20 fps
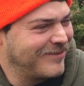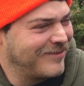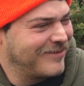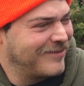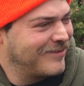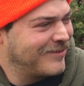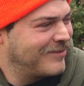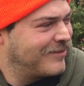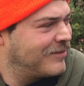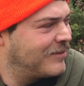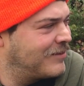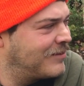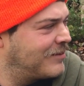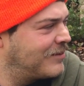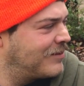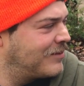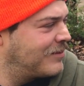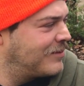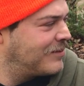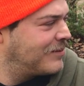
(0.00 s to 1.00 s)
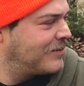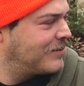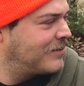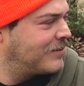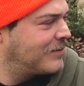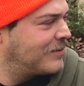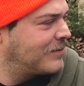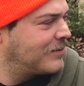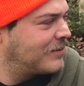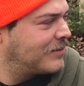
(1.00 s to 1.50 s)

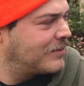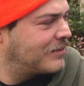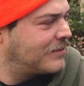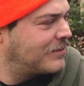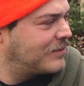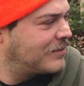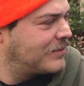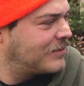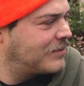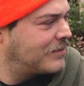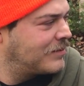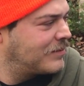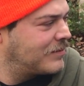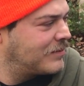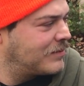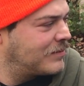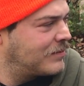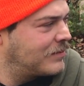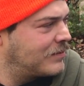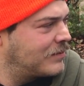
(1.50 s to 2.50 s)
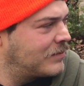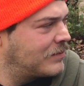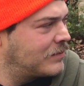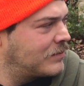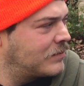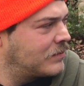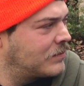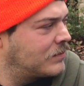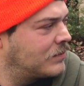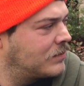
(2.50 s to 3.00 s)

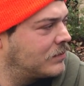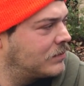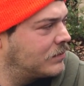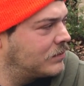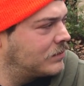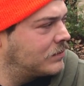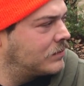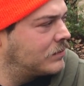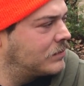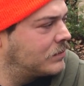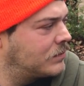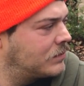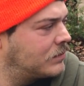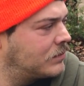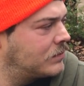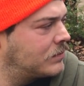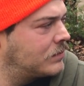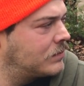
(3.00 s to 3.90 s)
(silent)